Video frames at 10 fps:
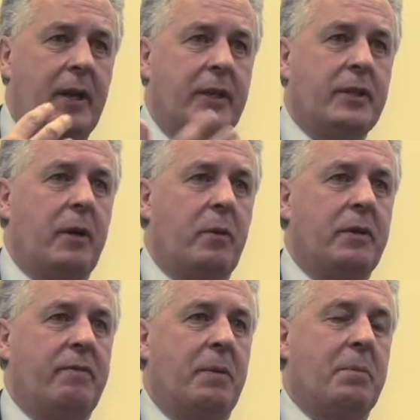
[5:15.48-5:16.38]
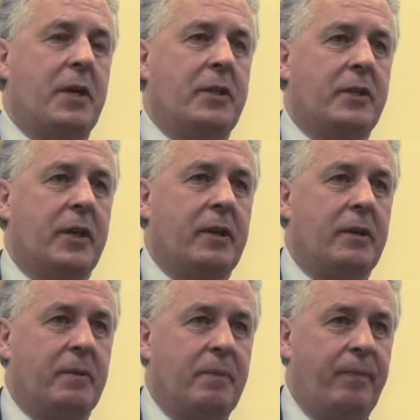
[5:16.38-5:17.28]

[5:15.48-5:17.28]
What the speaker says: Let's go on to fund manager skill.